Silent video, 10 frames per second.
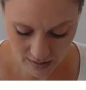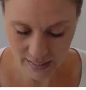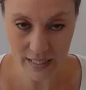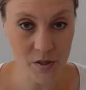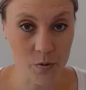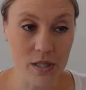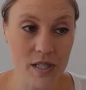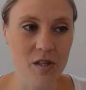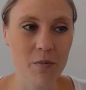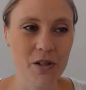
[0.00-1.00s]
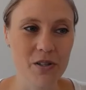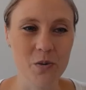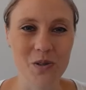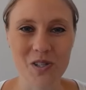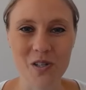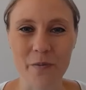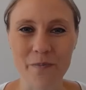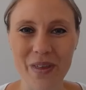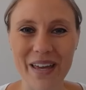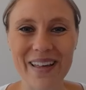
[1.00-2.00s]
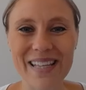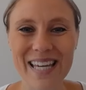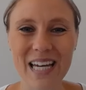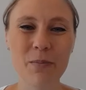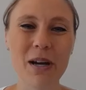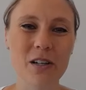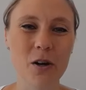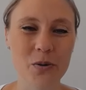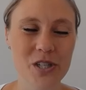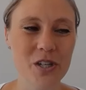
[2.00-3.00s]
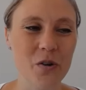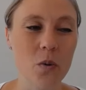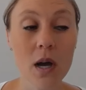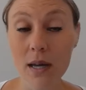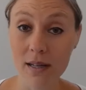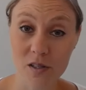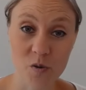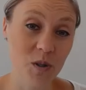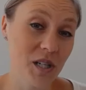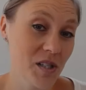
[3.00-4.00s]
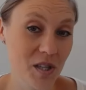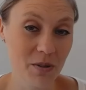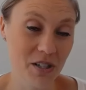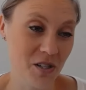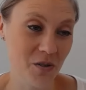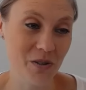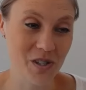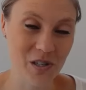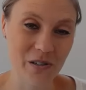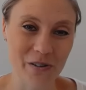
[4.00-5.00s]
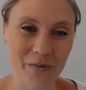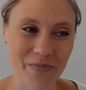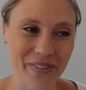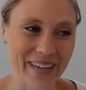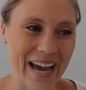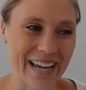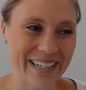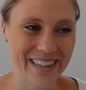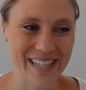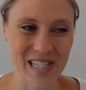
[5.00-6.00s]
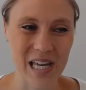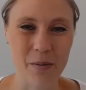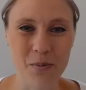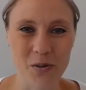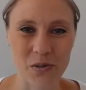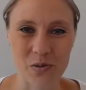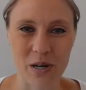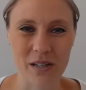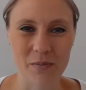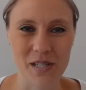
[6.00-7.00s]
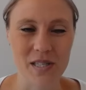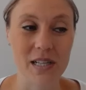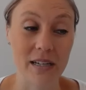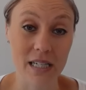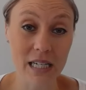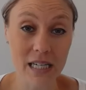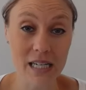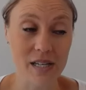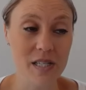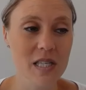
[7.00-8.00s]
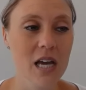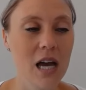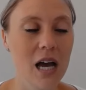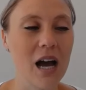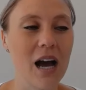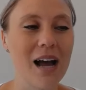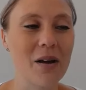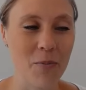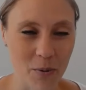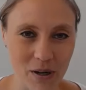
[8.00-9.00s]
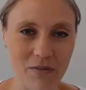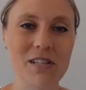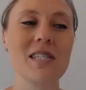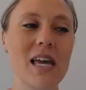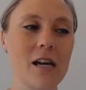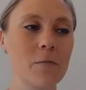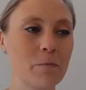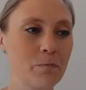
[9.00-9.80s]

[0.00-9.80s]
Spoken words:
It is reasonable to assume, and that's kind of my go-to. It's reasonable to assume that the sample was randomly selected. It is, but we have to say it.